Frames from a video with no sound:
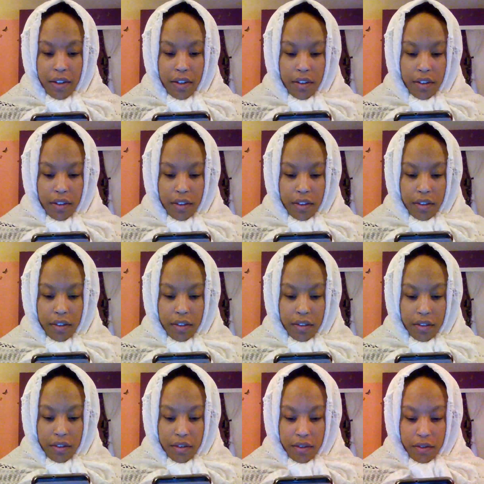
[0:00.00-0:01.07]

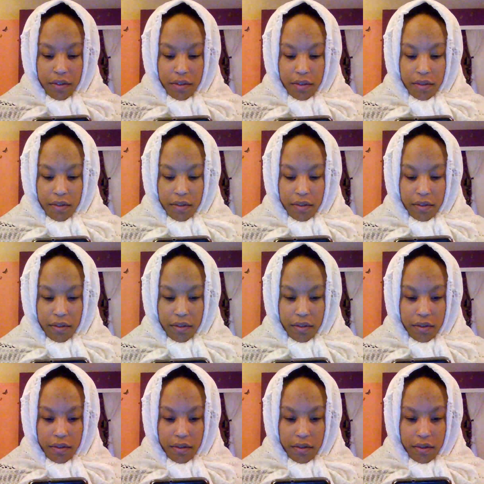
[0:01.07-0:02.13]

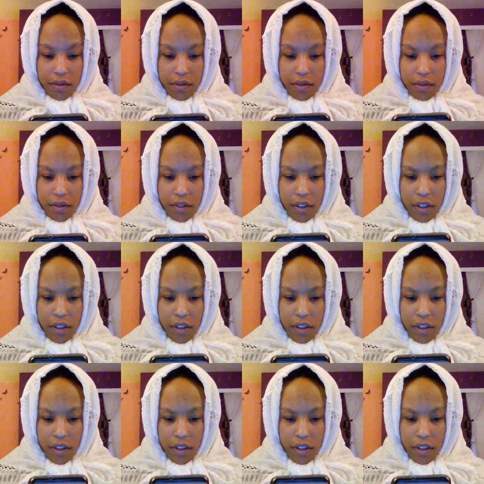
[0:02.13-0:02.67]
No one is speaking in this clip.